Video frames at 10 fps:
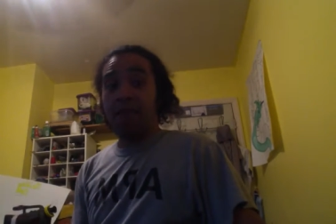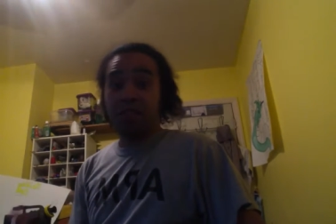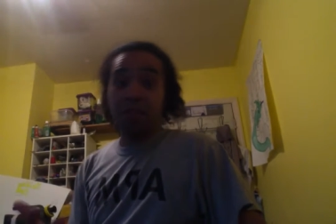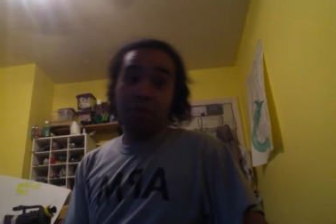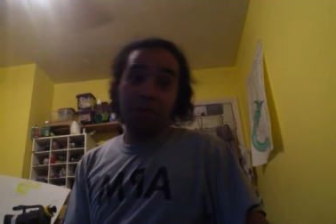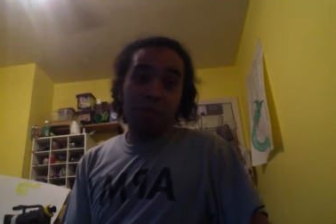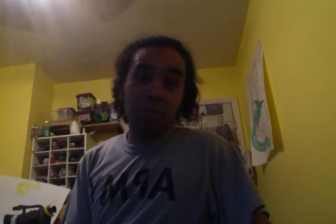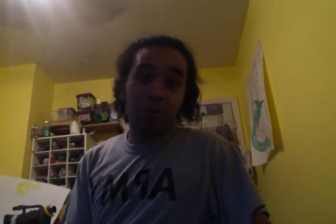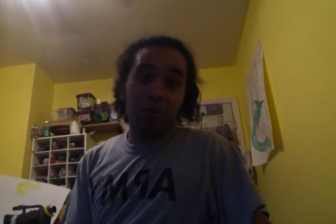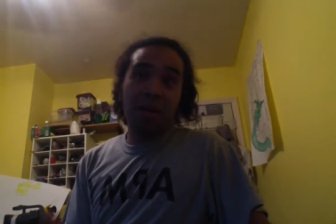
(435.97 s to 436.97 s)
some of your
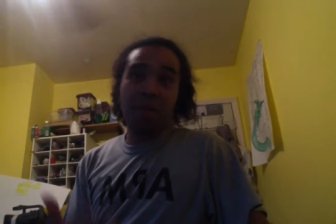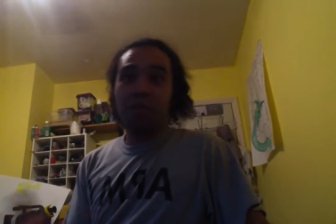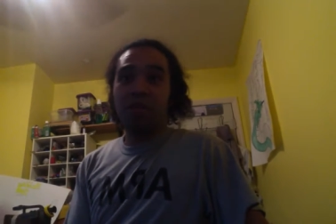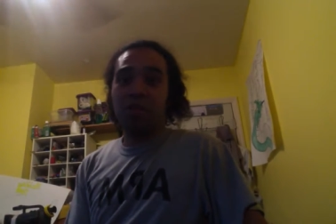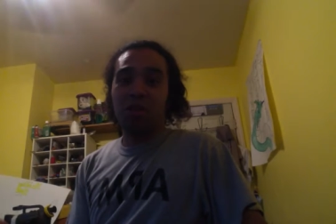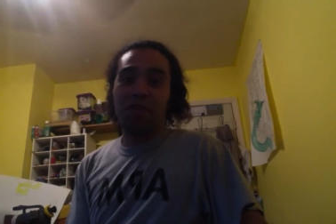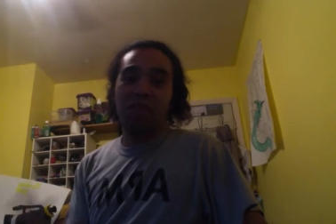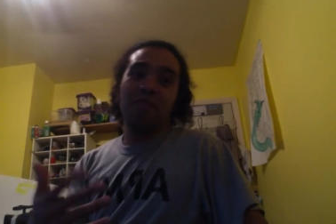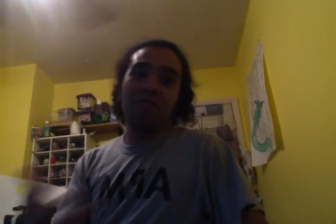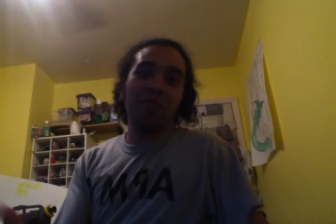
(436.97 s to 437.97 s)
support. I'm pretty sure if
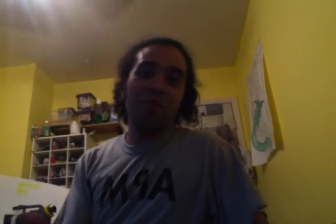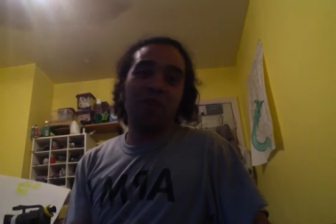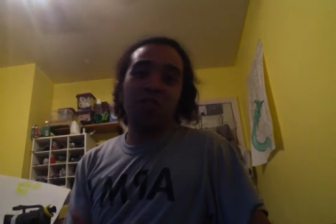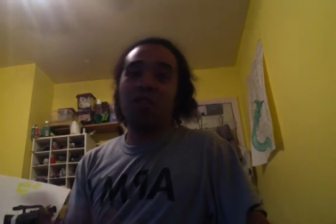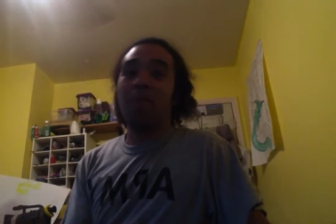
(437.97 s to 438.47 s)
any of you voted for Trump,